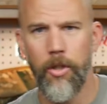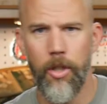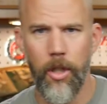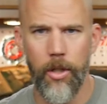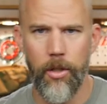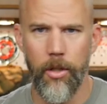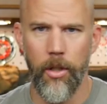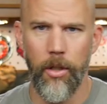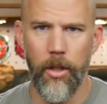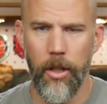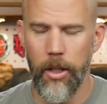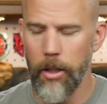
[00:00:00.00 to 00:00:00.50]

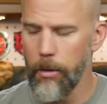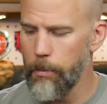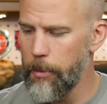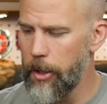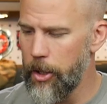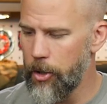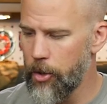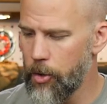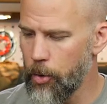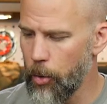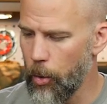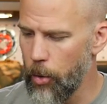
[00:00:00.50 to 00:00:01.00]
just a little
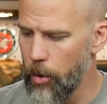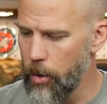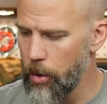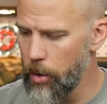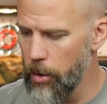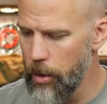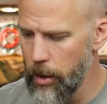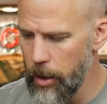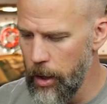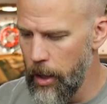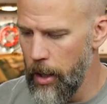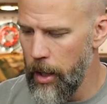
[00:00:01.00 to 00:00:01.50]
bit
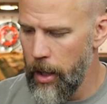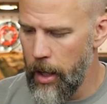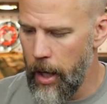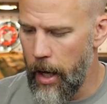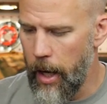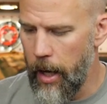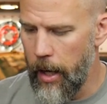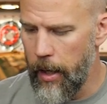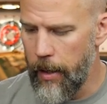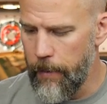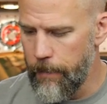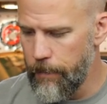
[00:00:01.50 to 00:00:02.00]
shorter.
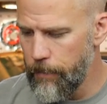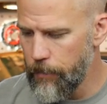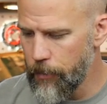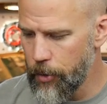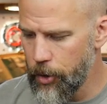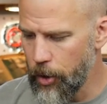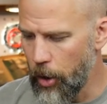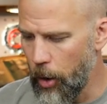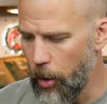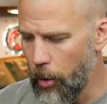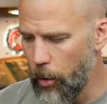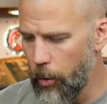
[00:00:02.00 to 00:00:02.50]
Um,
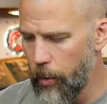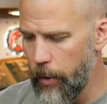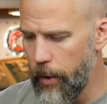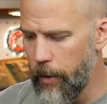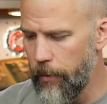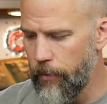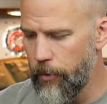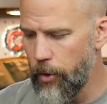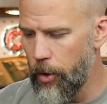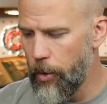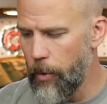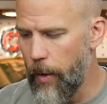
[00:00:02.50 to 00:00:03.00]
so
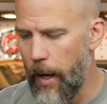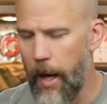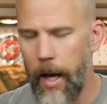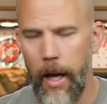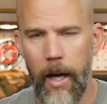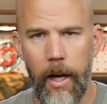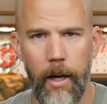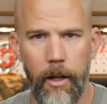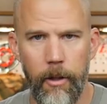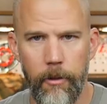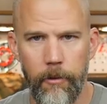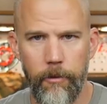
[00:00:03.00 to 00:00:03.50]
if you
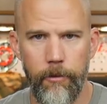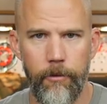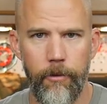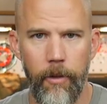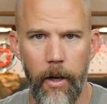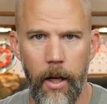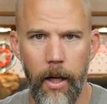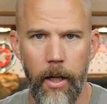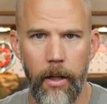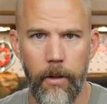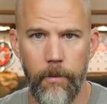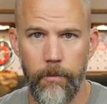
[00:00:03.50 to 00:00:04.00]
have
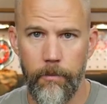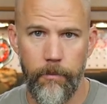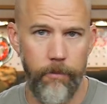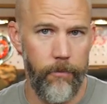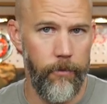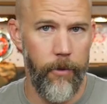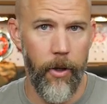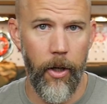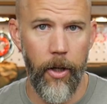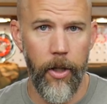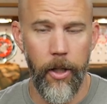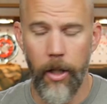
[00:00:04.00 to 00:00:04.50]
uh,
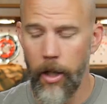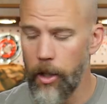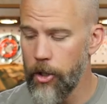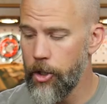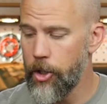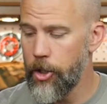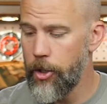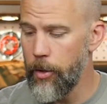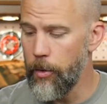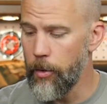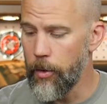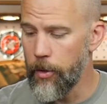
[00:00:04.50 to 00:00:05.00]
very young
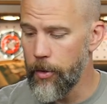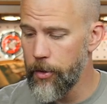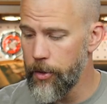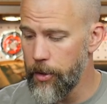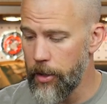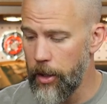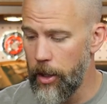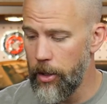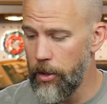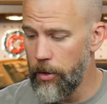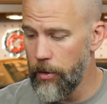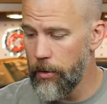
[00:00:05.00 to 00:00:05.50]
shooters,
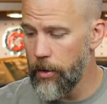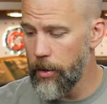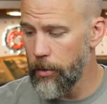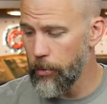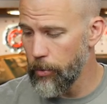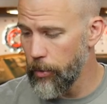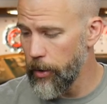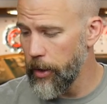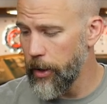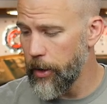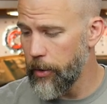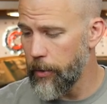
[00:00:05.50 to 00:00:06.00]
then you
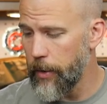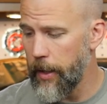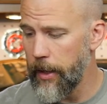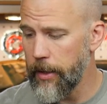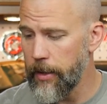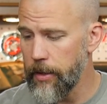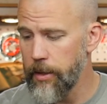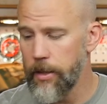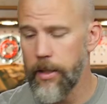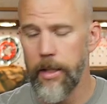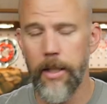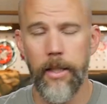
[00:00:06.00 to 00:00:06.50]
can really crank
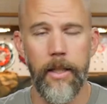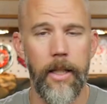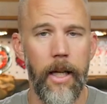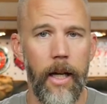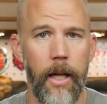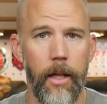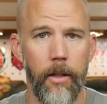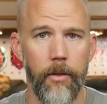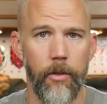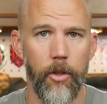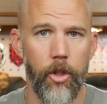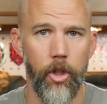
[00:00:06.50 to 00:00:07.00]
this thing
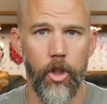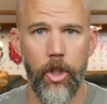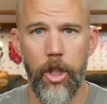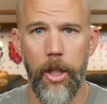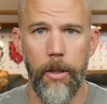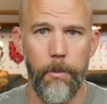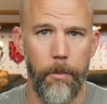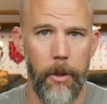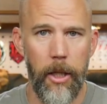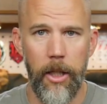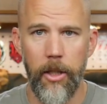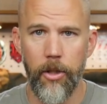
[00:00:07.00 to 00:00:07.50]
down. The
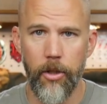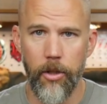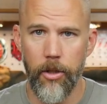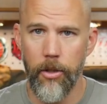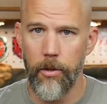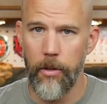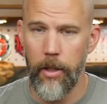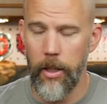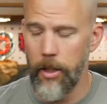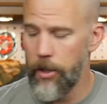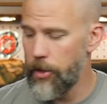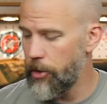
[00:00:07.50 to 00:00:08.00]
cheek
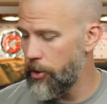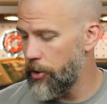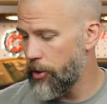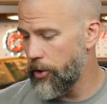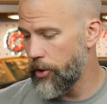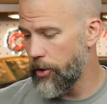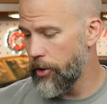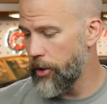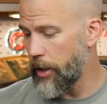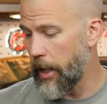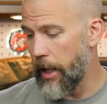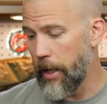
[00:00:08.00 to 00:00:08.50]
piece
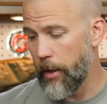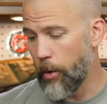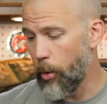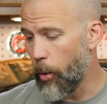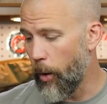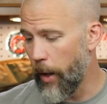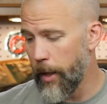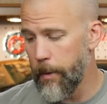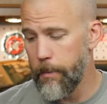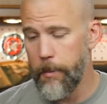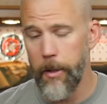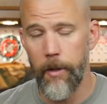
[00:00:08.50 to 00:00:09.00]
is got
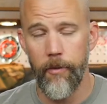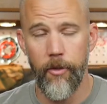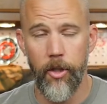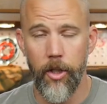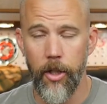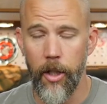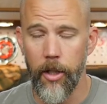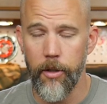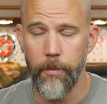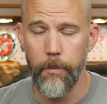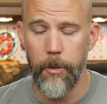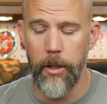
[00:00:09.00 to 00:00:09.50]
quite a bit of
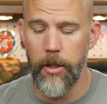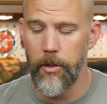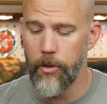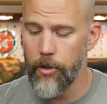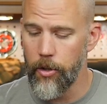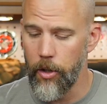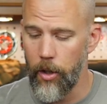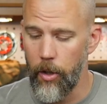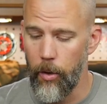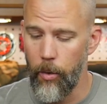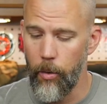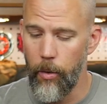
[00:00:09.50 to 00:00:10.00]
adjustment,
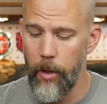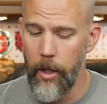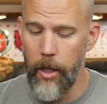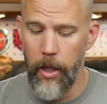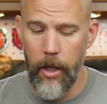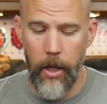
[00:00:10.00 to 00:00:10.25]
so